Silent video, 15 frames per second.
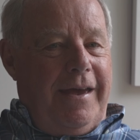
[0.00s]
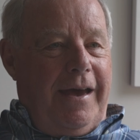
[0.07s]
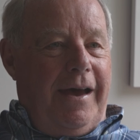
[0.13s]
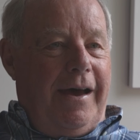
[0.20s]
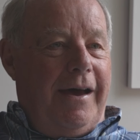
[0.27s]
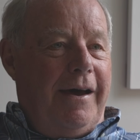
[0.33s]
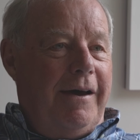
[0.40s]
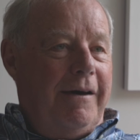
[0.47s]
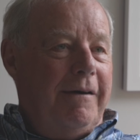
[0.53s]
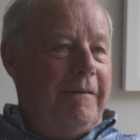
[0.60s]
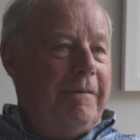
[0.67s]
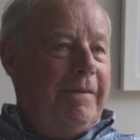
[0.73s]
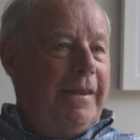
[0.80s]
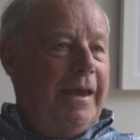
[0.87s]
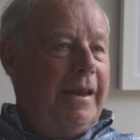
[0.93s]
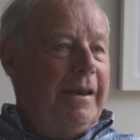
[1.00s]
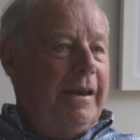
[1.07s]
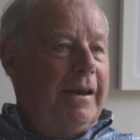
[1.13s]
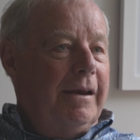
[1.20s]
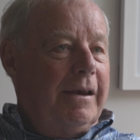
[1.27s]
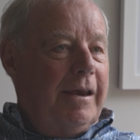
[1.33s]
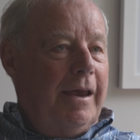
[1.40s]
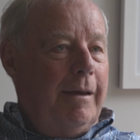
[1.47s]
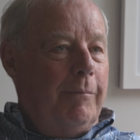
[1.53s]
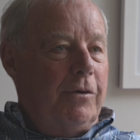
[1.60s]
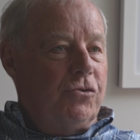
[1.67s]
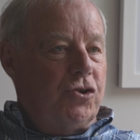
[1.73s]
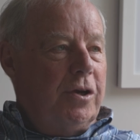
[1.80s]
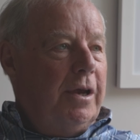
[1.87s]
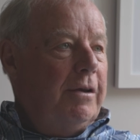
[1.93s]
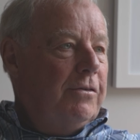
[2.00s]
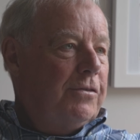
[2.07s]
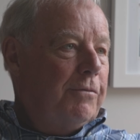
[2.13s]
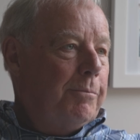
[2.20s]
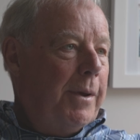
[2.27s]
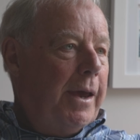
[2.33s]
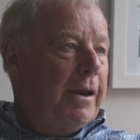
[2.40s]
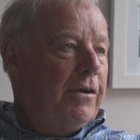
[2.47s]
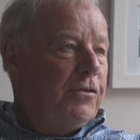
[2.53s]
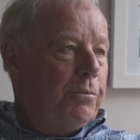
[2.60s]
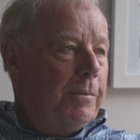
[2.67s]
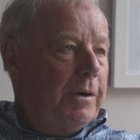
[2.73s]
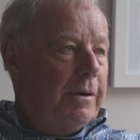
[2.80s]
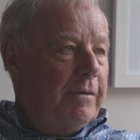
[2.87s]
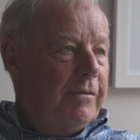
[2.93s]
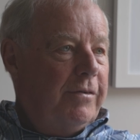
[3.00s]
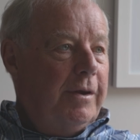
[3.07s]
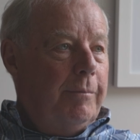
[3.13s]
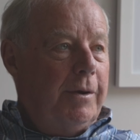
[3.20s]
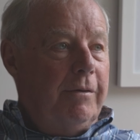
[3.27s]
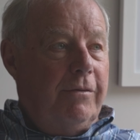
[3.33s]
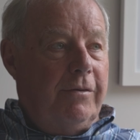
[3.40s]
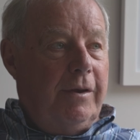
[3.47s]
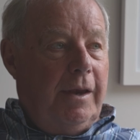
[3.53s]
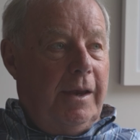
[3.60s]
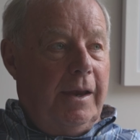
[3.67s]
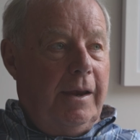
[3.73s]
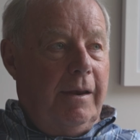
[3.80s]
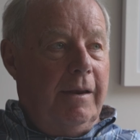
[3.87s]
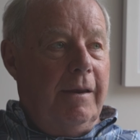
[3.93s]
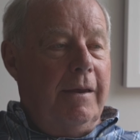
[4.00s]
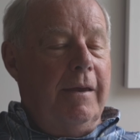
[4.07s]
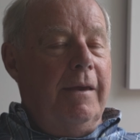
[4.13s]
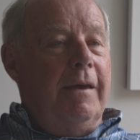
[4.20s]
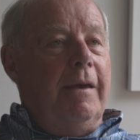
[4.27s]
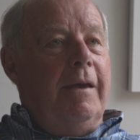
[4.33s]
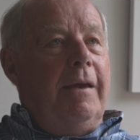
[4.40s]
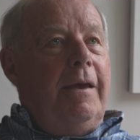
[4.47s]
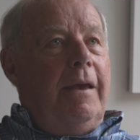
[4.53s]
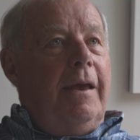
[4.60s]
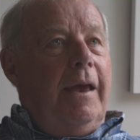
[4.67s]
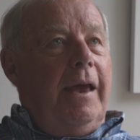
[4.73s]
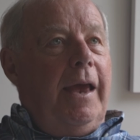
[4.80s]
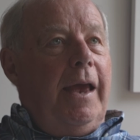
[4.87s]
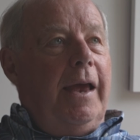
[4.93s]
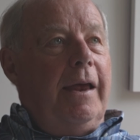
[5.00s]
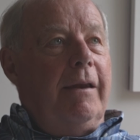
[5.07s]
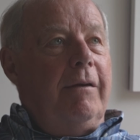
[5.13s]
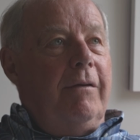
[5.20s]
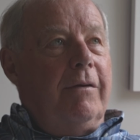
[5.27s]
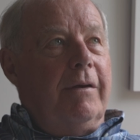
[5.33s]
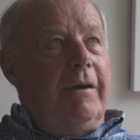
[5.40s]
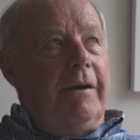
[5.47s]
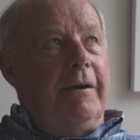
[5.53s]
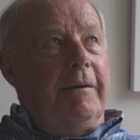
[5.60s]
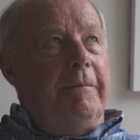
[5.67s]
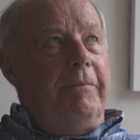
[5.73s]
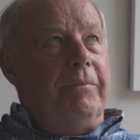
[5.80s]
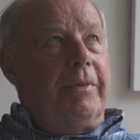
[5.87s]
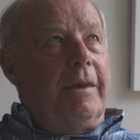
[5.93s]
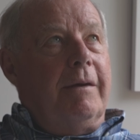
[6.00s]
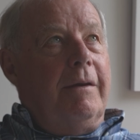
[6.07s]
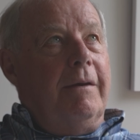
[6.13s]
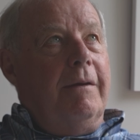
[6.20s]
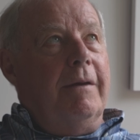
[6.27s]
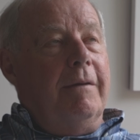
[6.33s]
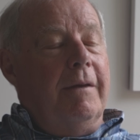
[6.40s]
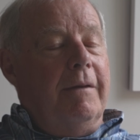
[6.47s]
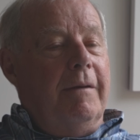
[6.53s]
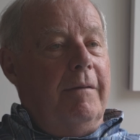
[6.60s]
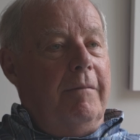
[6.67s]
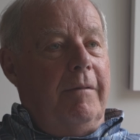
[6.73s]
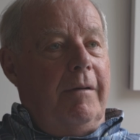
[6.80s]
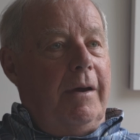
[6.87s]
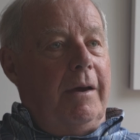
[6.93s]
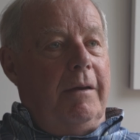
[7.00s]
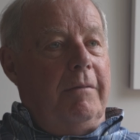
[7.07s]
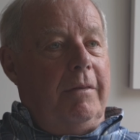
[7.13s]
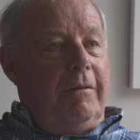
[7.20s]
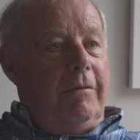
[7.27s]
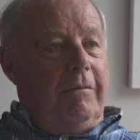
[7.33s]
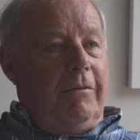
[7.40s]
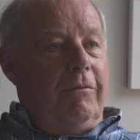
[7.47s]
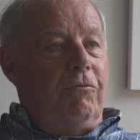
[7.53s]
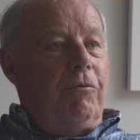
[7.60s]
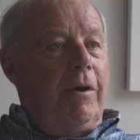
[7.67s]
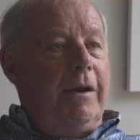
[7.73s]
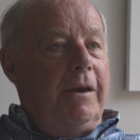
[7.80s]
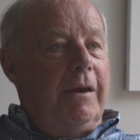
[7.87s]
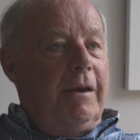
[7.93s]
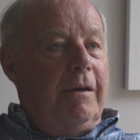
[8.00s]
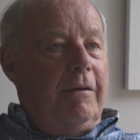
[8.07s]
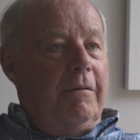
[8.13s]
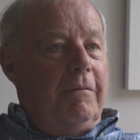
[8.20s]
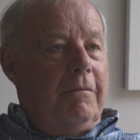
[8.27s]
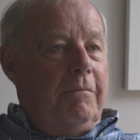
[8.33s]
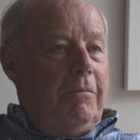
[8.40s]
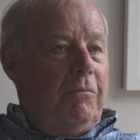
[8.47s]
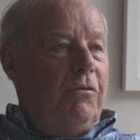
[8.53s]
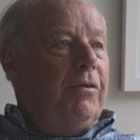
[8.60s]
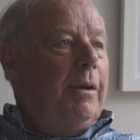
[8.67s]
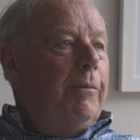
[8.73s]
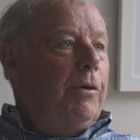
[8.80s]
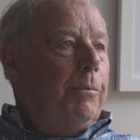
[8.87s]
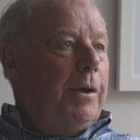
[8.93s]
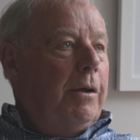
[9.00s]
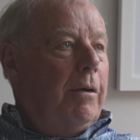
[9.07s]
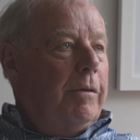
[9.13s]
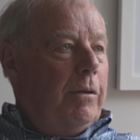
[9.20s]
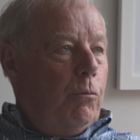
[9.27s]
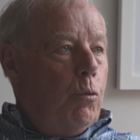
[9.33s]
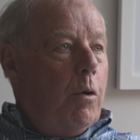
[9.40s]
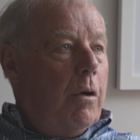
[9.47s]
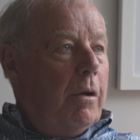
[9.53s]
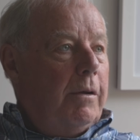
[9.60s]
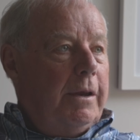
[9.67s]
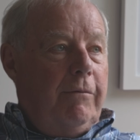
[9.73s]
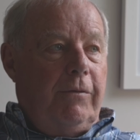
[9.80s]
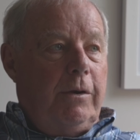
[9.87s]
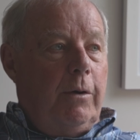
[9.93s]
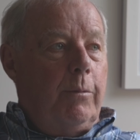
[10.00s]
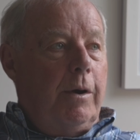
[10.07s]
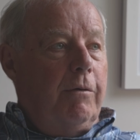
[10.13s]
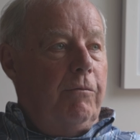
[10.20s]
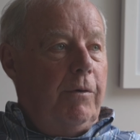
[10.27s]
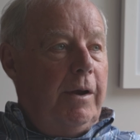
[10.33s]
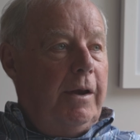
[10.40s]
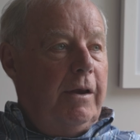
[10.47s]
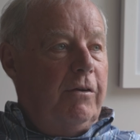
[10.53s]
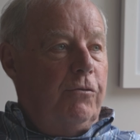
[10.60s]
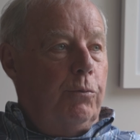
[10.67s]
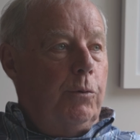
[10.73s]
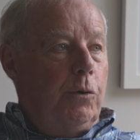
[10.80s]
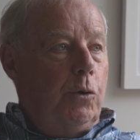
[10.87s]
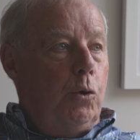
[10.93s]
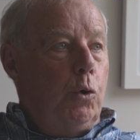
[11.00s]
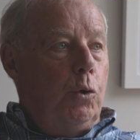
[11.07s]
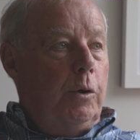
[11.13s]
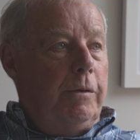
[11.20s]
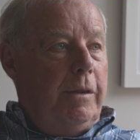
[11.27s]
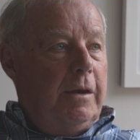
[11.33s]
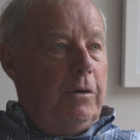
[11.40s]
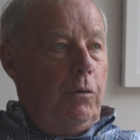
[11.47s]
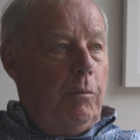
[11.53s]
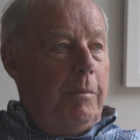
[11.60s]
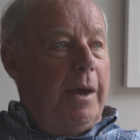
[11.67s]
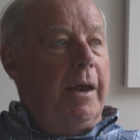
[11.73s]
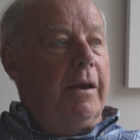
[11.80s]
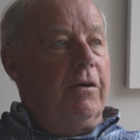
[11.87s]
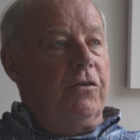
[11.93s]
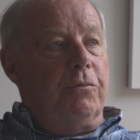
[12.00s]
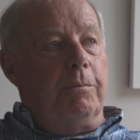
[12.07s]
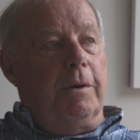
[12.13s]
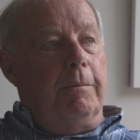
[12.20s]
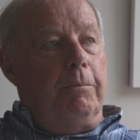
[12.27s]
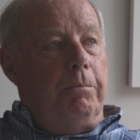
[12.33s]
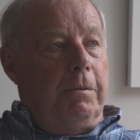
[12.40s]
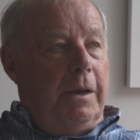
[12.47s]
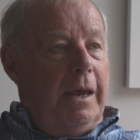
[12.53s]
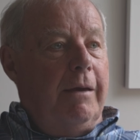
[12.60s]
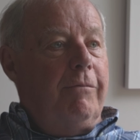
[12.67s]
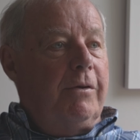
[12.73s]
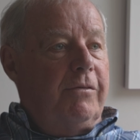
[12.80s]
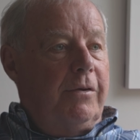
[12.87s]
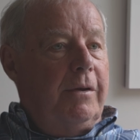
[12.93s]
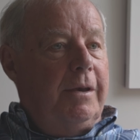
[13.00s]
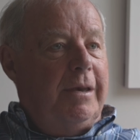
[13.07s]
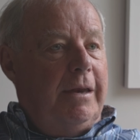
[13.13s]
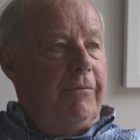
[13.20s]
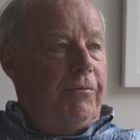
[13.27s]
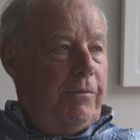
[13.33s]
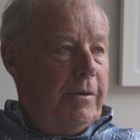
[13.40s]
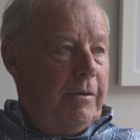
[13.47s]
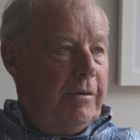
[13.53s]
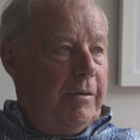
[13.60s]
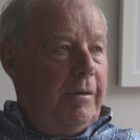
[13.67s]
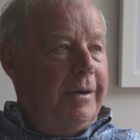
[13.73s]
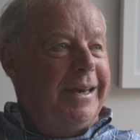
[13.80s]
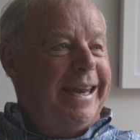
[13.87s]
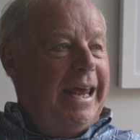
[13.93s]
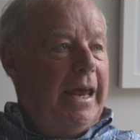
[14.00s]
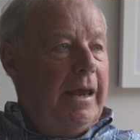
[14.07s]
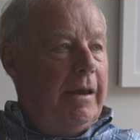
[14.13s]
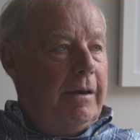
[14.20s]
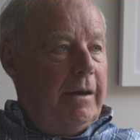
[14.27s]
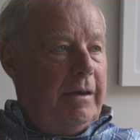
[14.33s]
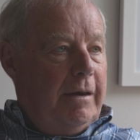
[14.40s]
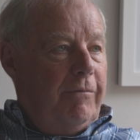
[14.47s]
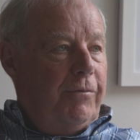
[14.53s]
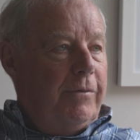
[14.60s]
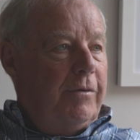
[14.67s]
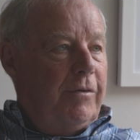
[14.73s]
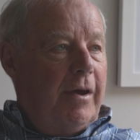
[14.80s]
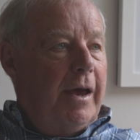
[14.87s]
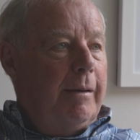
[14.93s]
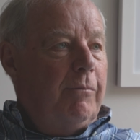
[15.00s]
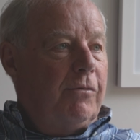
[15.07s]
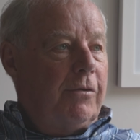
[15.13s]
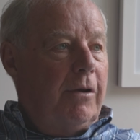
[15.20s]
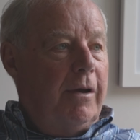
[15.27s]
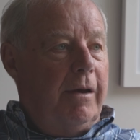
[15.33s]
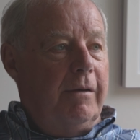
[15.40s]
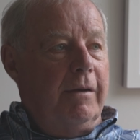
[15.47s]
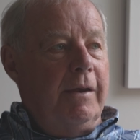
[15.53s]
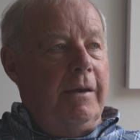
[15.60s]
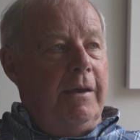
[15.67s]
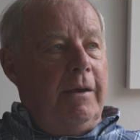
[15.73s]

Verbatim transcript: uh, then there came a change of management at CBC, and um, I, the, the writing seemed to be on the wall. Even though our ratings were good, the new management gave us a different day and a different time slot,